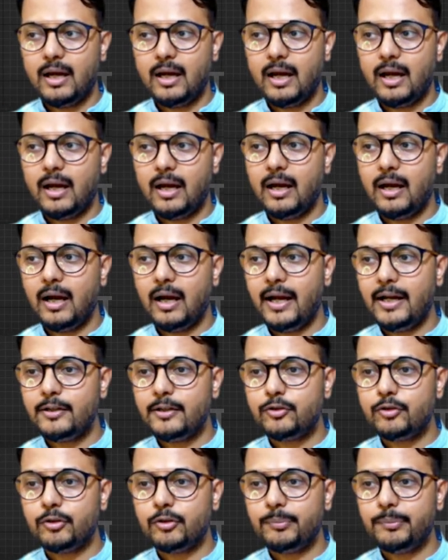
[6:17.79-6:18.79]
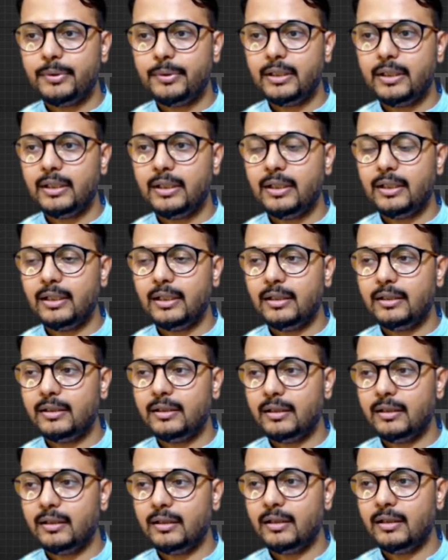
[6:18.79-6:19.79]
Height should be
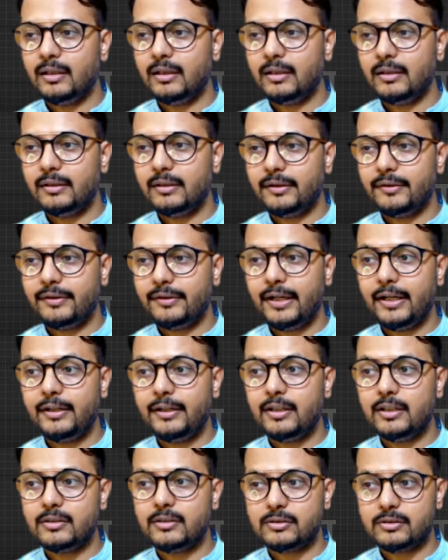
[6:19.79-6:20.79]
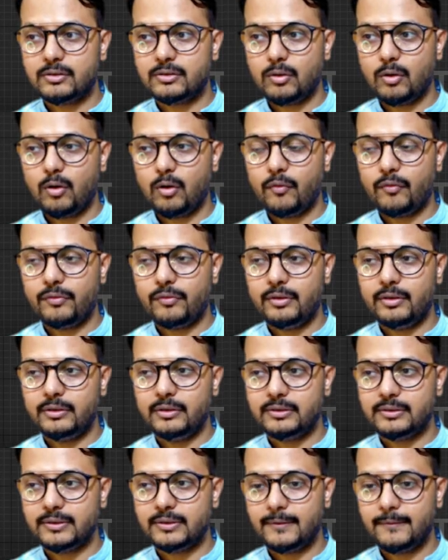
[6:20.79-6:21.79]
the radius of
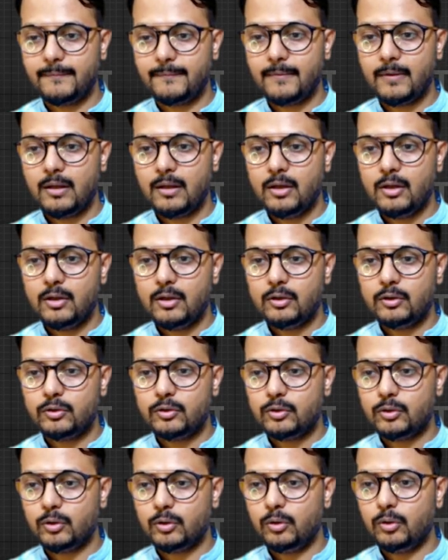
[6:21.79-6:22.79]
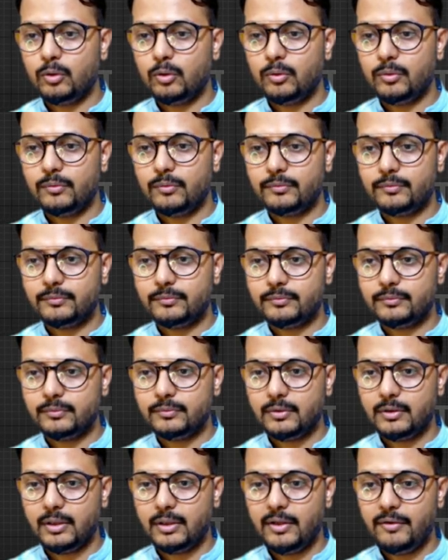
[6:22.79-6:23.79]
this. So
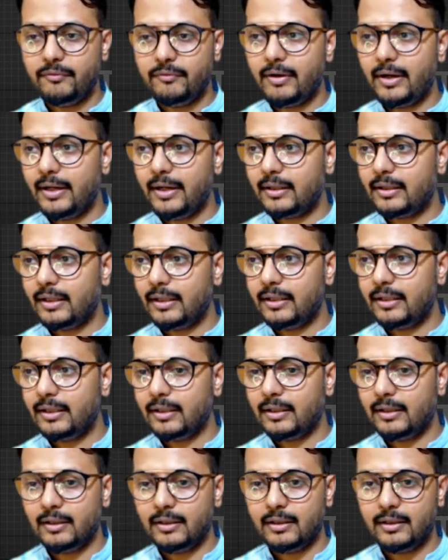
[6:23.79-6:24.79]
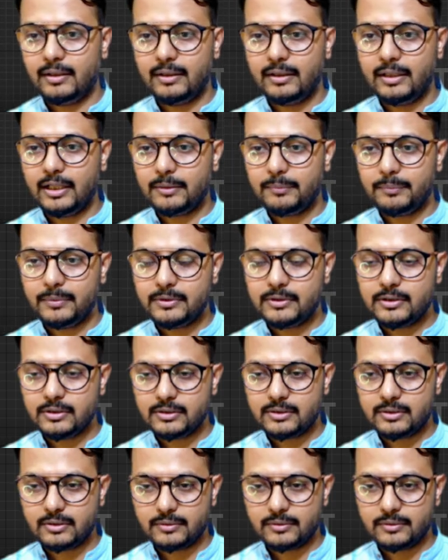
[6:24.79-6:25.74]
if I can, let me just